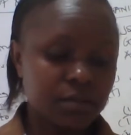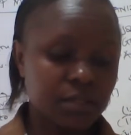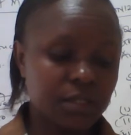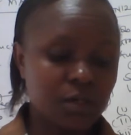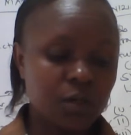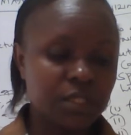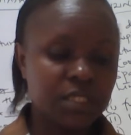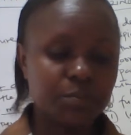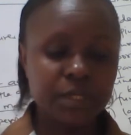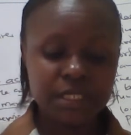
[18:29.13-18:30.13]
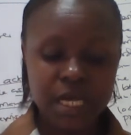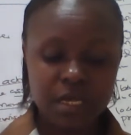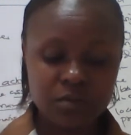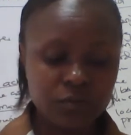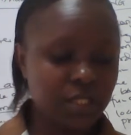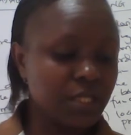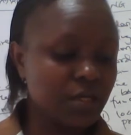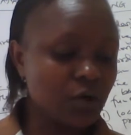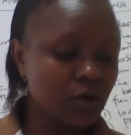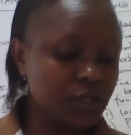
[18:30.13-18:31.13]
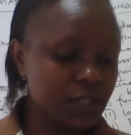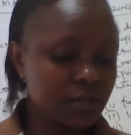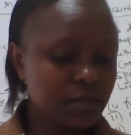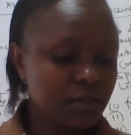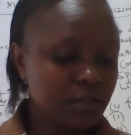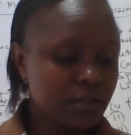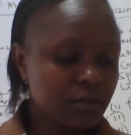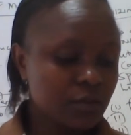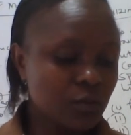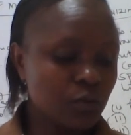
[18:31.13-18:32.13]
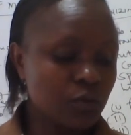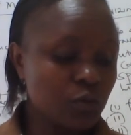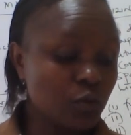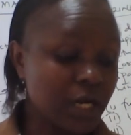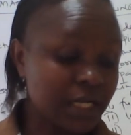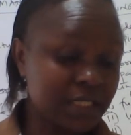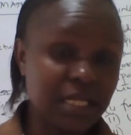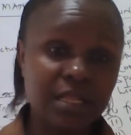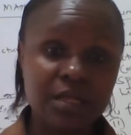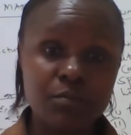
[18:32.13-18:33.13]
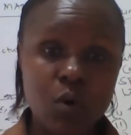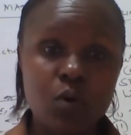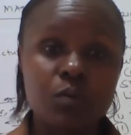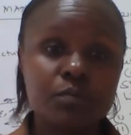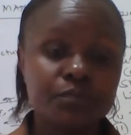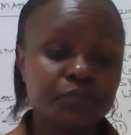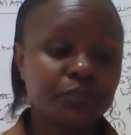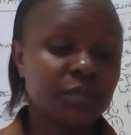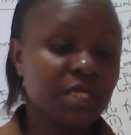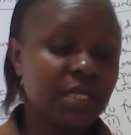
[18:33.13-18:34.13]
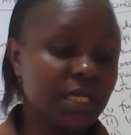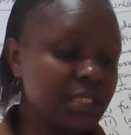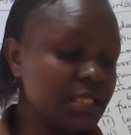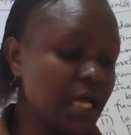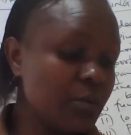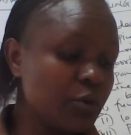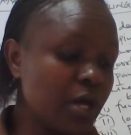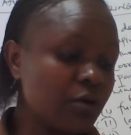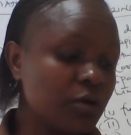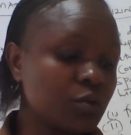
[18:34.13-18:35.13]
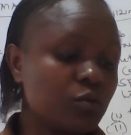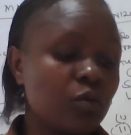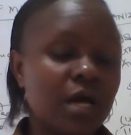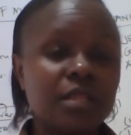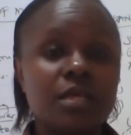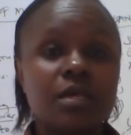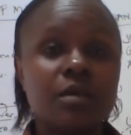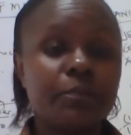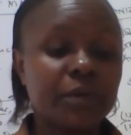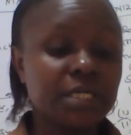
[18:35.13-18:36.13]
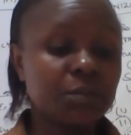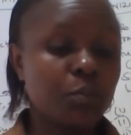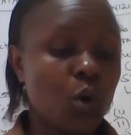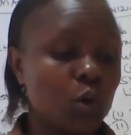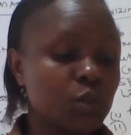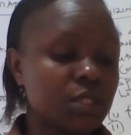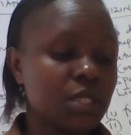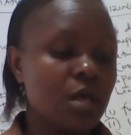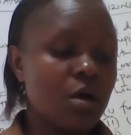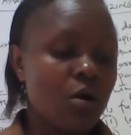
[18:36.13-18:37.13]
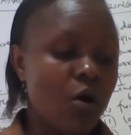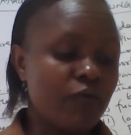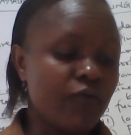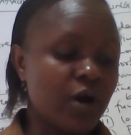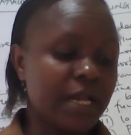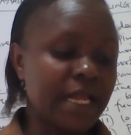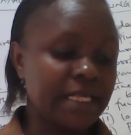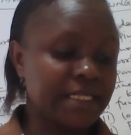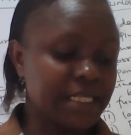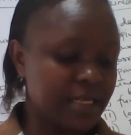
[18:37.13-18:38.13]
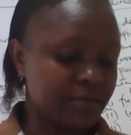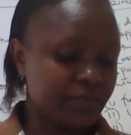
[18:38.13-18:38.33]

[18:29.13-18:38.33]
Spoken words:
So it is better you read the notes, you will understand them more. Next time we are going to look at the principles of organizing,